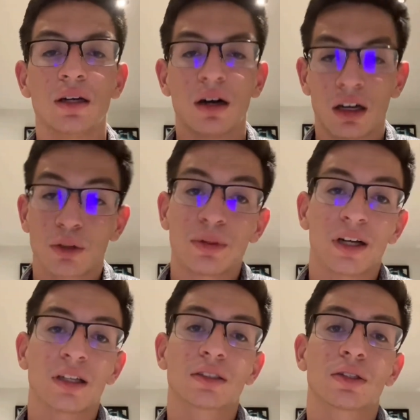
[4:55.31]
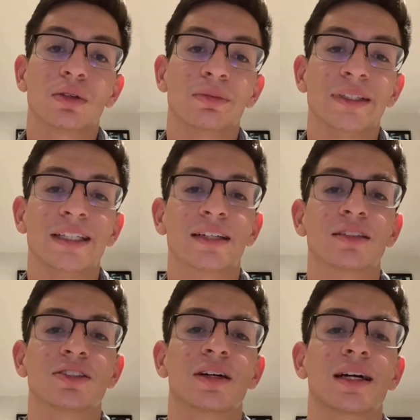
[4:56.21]
other products could be taken
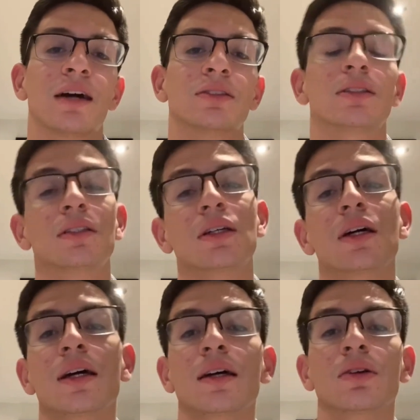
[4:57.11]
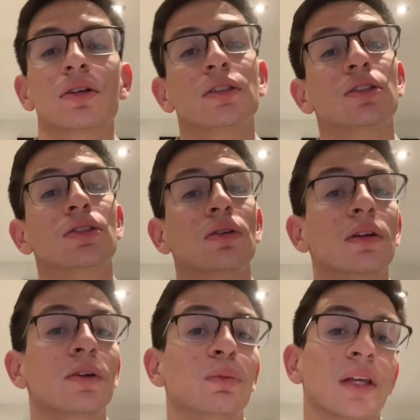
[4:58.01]
into account in order to truly
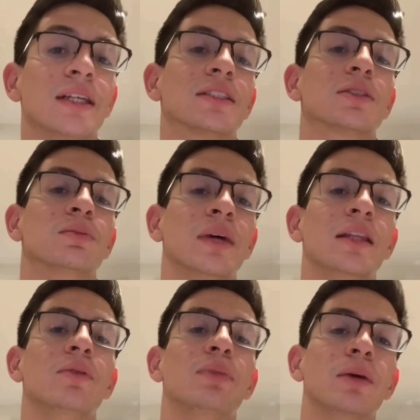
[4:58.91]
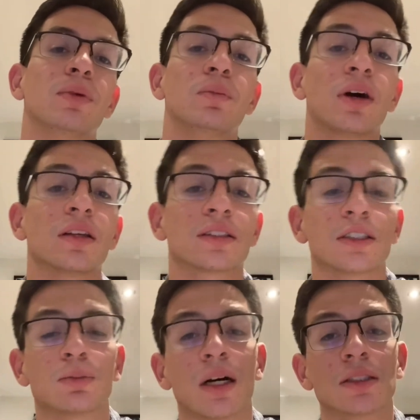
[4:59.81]
replace as many paper products
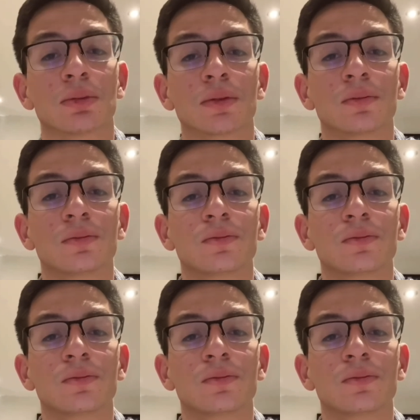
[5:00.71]
as possible.